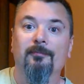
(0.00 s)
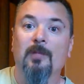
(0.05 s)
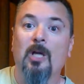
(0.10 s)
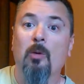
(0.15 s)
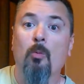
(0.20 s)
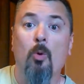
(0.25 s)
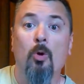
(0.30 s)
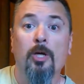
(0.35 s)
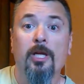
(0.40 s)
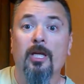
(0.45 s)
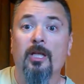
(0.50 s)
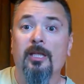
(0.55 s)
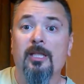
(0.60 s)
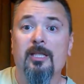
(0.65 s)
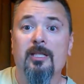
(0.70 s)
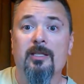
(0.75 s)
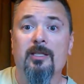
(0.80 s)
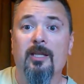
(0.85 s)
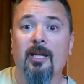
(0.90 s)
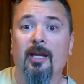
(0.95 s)
It won't kill you
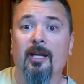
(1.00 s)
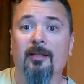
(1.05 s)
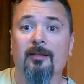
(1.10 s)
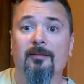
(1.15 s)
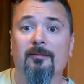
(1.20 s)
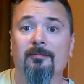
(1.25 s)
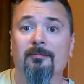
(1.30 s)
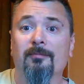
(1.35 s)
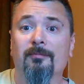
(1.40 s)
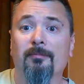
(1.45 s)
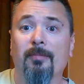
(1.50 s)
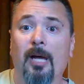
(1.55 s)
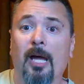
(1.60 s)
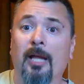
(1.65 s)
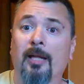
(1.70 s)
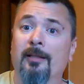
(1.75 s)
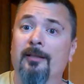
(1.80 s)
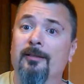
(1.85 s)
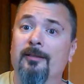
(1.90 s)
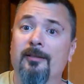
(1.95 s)
to see it,
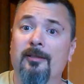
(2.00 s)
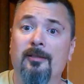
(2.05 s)
but